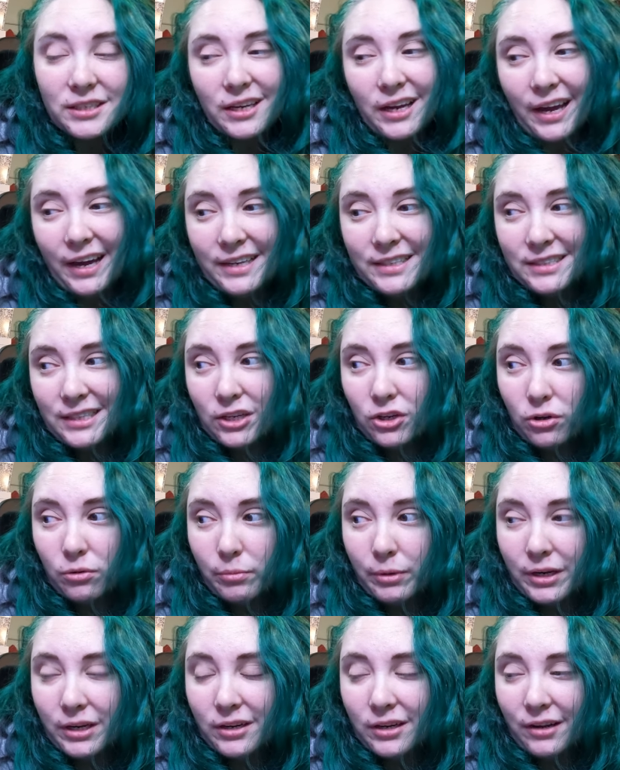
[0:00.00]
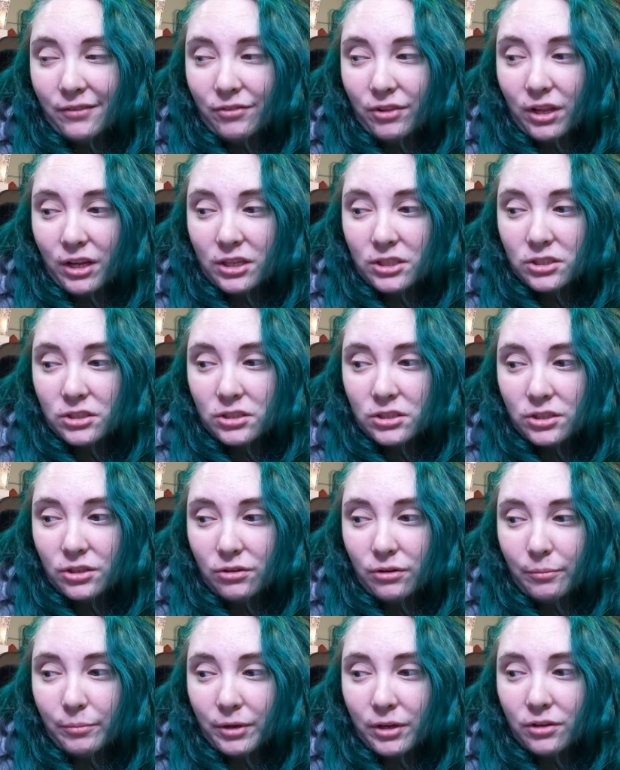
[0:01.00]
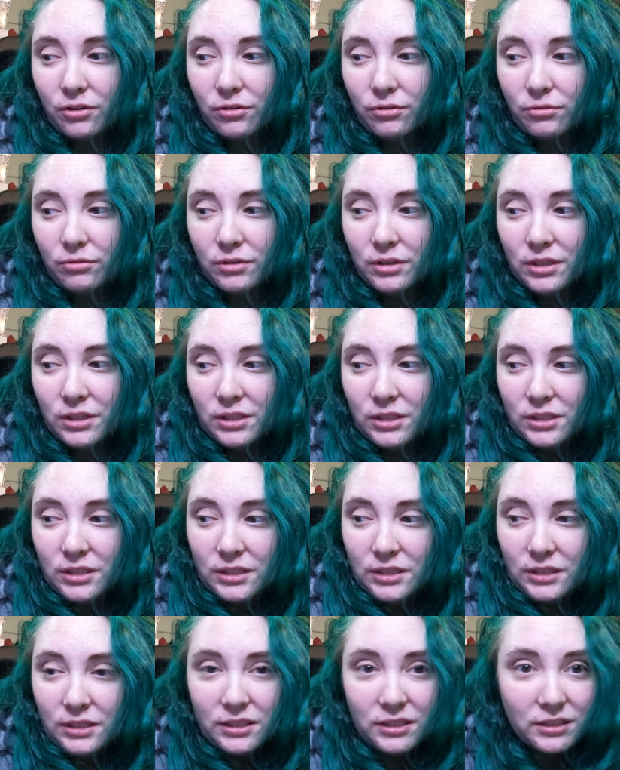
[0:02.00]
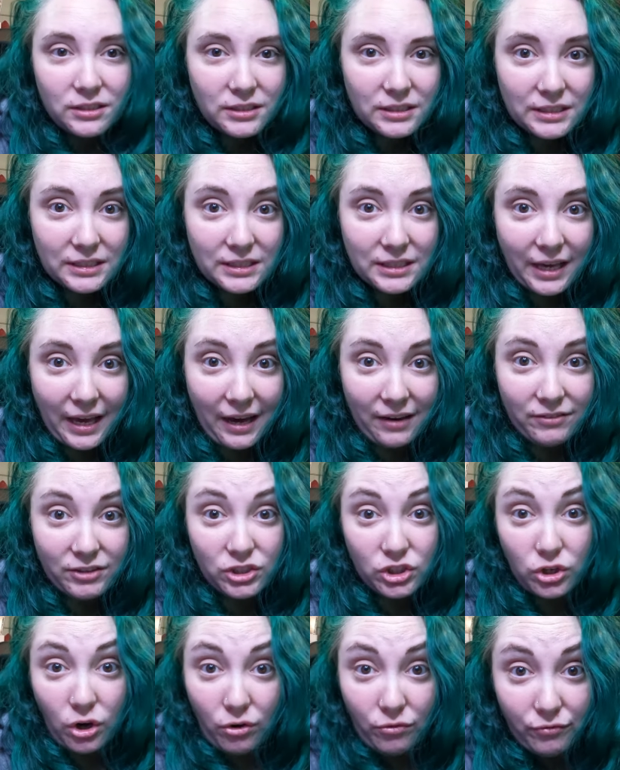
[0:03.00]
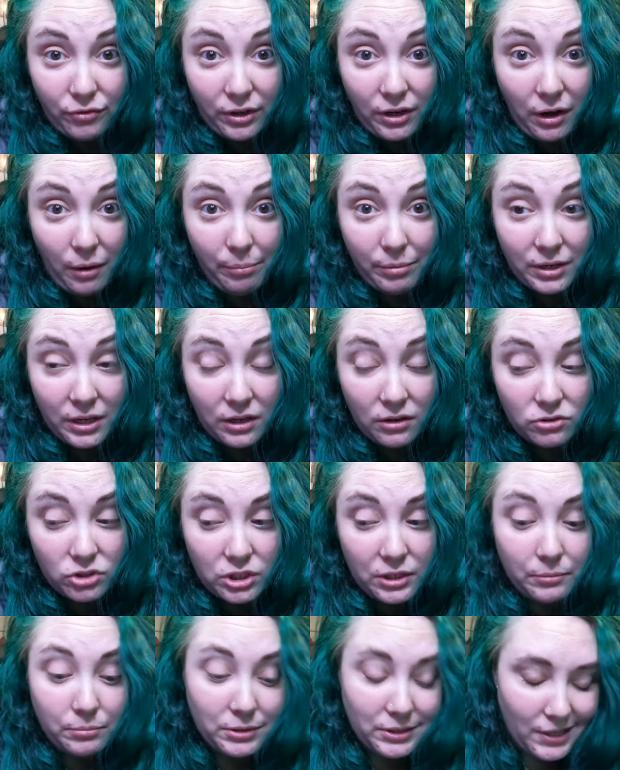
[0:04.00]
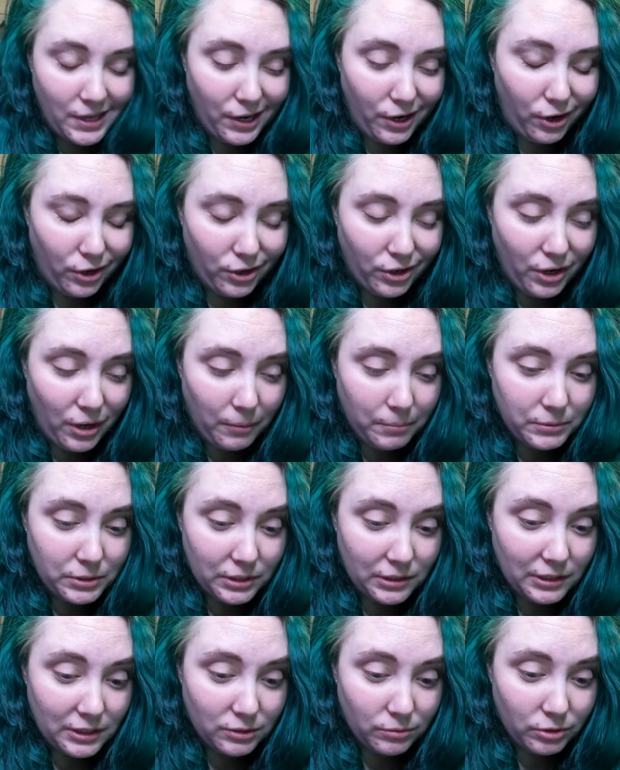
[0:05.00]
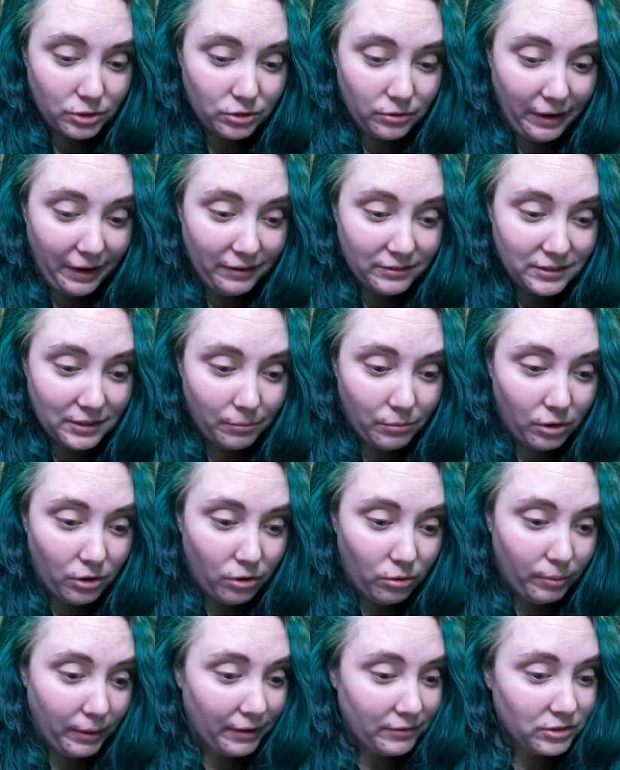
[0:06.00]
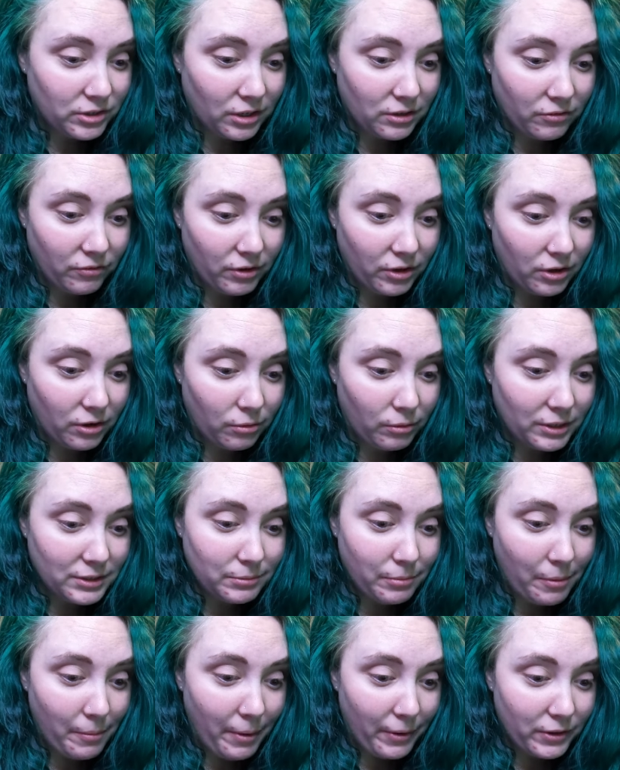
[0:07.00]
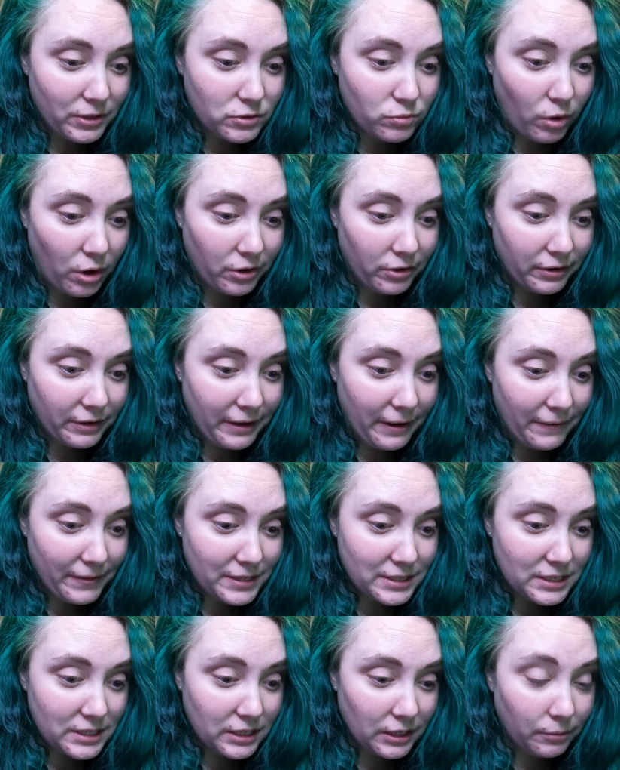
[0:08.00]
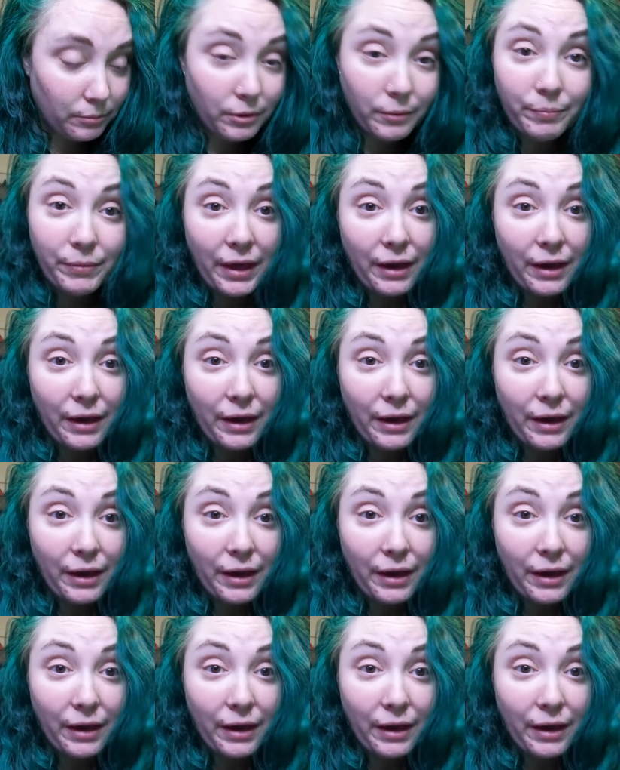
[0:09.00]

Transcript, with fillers: Like, I had dinner, but I didn't have lunch, so I'm going to go scavenge. Hopefully not potato chips. They are an option because we do have some. Oh, we have salt and vinegar ones. My mouth is watering now. This is terrible.